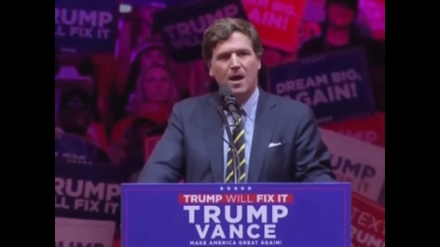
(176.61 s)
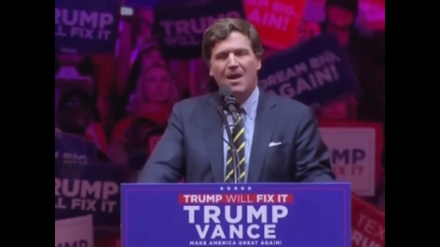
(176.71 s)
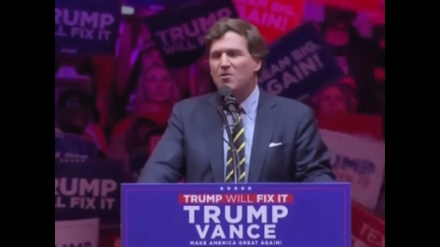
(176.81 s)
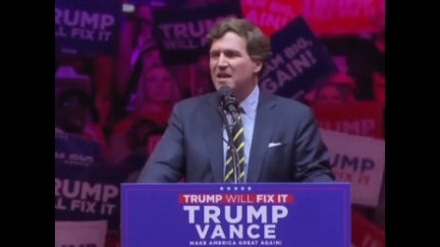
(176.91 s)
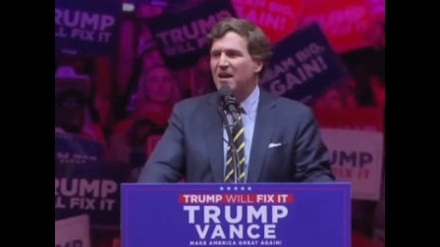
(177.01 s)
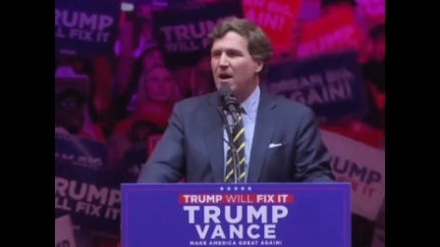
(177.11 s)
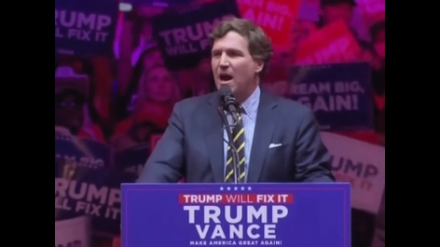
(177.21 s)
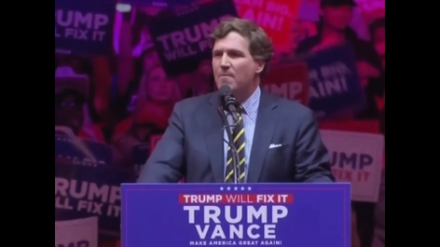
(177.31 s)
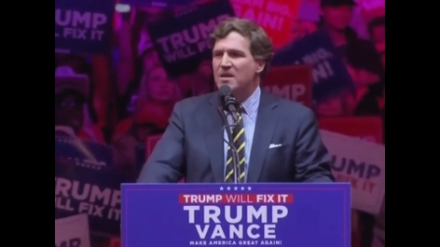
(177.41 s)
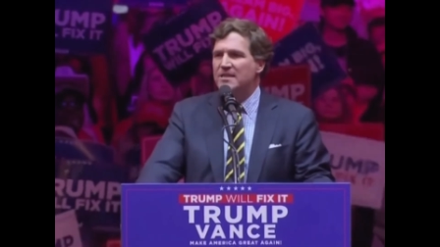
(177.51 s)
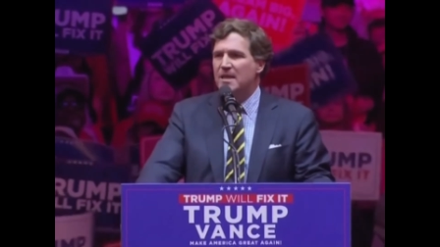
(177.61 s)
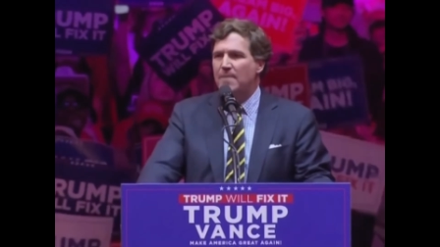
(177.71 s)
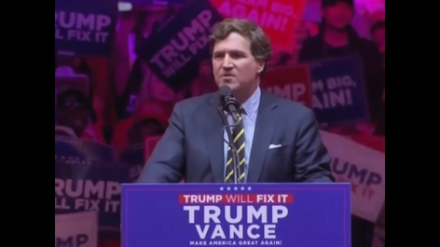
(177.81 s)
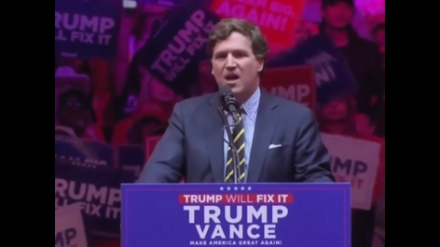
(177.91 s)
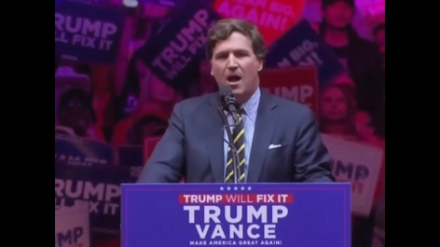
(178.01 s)
I don't care how many
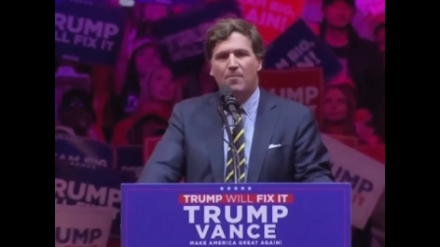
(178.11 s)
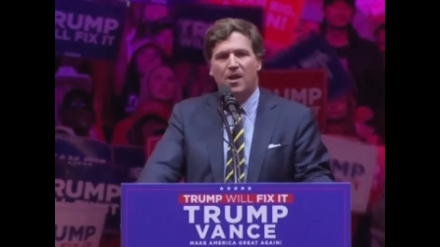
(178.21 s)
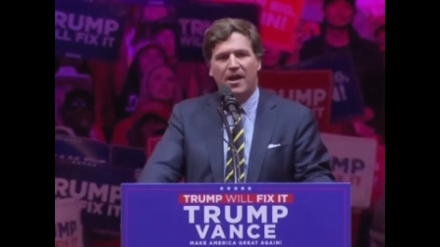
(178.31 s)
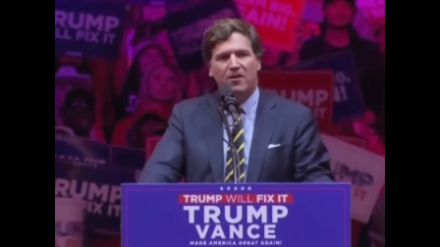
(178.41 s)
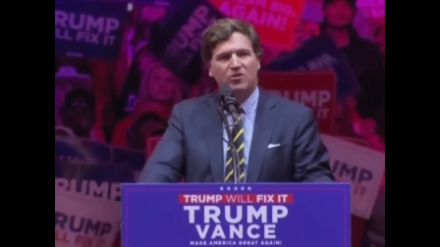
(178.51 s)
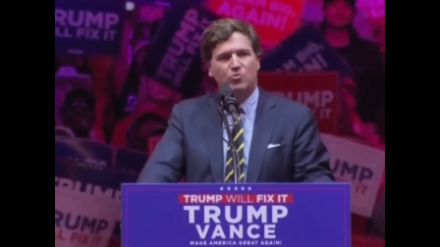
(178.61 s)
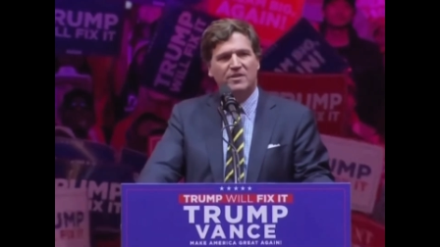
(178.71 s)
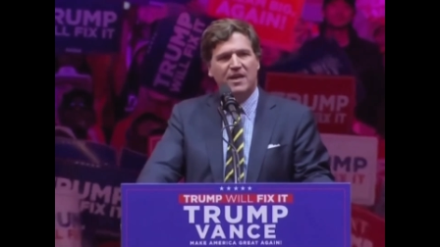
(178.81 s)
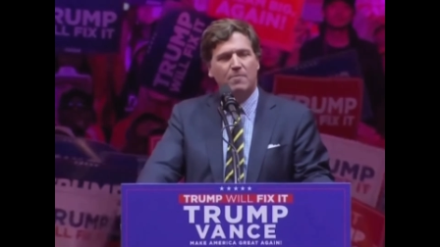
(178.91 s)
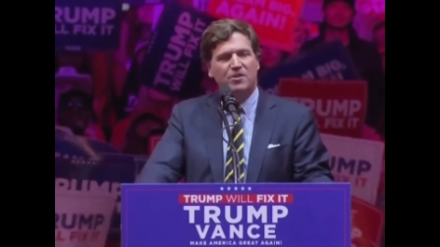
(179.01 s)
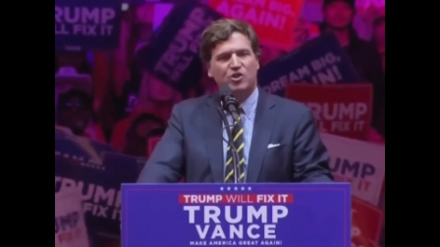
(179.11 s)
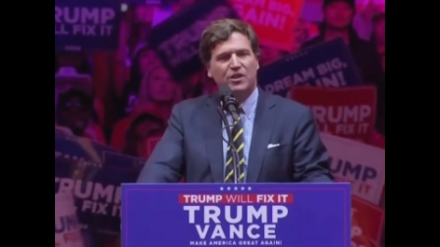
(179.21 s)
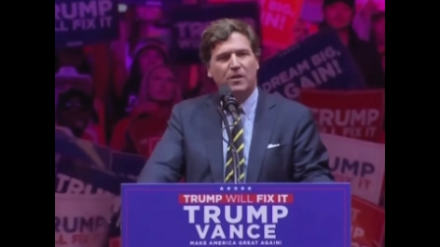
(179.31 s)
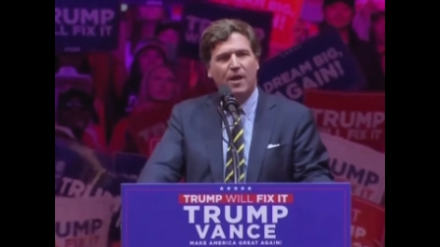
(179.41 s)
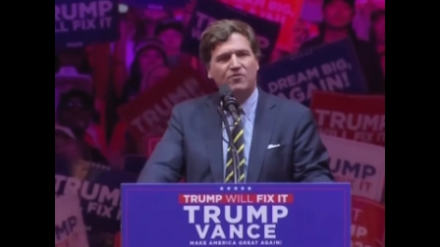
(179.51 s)
times Kamala Harris would tell me
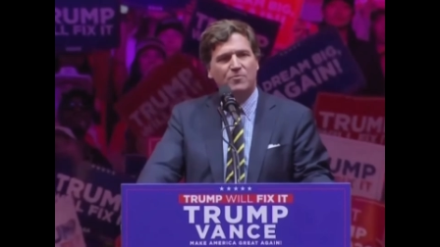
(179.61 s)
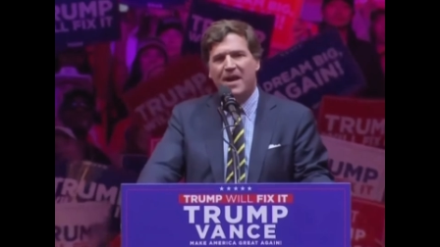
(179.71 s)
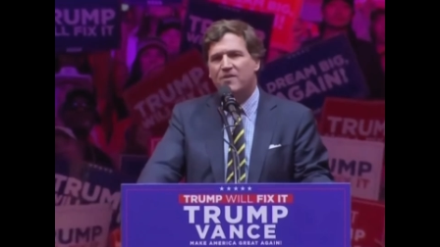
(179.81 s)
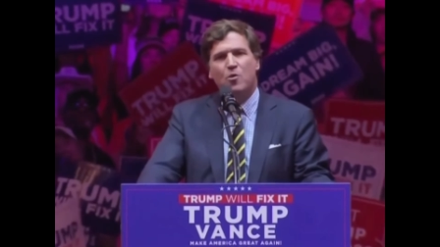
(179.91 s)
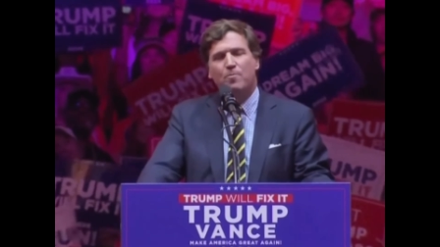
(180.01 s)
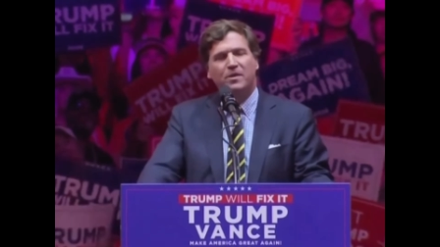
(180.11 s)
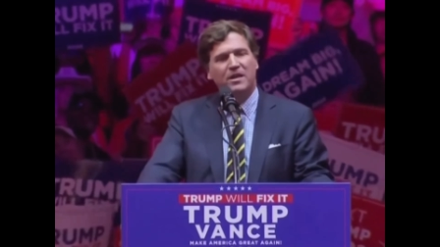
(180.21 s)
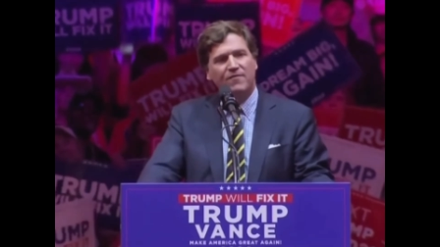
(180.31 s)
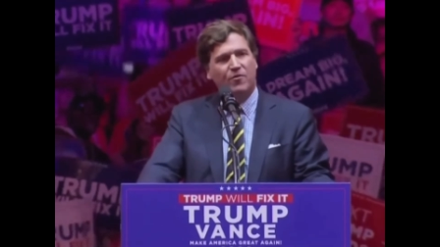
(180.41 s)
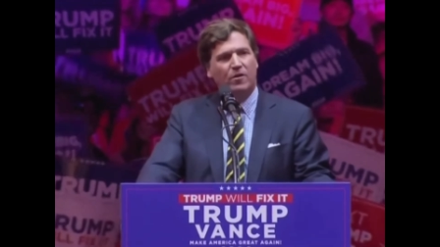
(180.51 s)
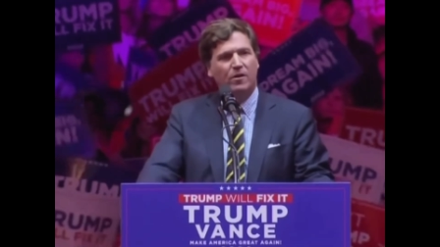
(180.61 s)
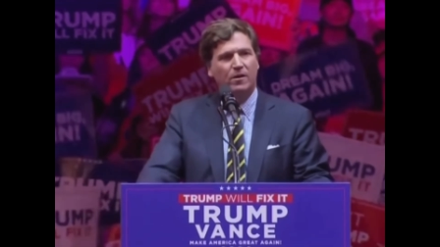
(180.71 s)
she loves me, I don't believe her.